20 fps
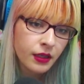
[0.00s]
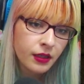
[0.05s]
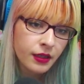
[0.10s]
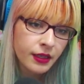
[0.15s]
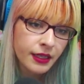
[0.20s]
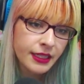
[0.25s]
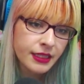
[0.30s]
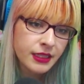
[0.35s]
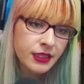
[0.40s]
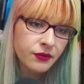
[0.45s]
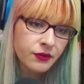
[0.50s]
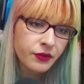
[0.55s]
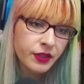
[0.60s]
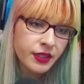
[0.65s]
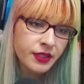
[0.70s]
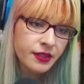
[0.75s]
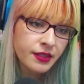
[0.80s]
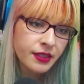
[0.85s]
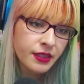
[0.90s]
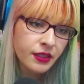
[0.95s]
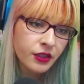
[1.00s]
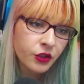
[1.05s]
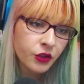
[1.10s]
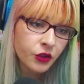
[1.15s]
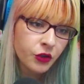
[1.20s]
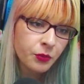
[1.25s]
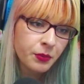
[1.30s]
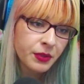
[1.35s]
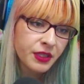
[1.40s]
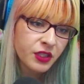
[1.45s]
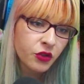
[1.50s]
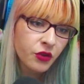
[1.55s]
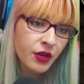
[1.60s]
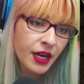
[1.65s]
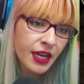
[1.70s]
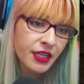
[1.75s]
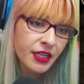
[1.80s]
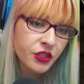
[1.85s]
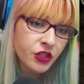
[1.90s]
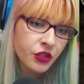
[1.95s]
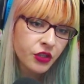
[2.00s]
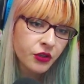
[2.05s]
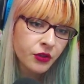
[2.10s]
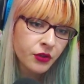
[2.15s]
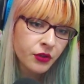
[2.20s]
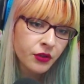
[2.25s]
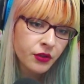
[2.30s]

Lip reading: It's Vincent who betrayed you.